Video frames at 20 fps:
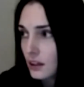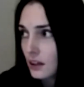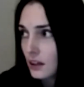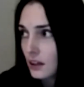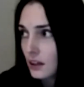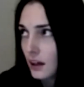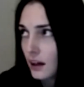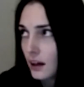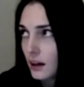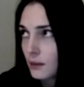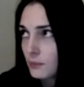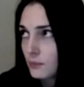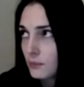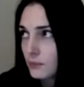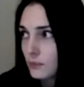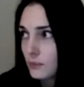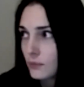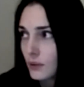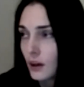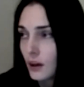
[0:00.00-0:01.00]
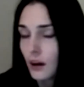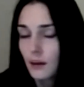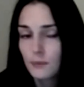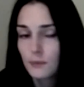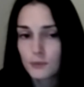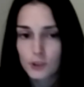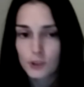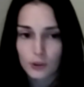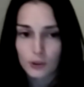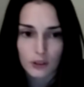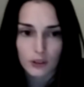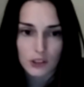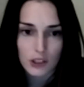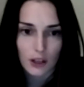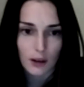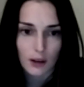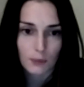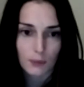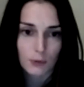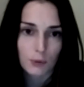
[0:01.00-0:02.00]
I'm sure in
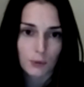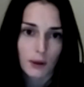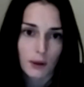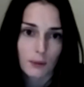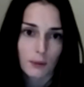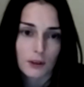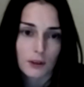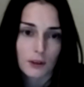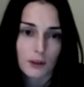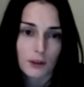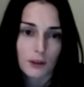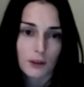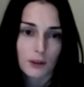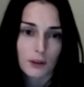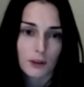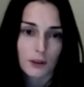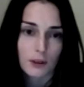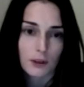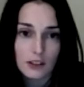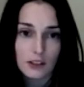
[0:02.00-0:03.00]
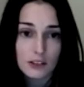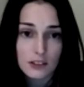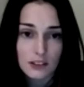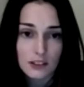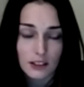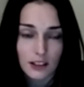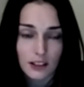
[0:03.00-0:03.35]
time we'll be able to get through this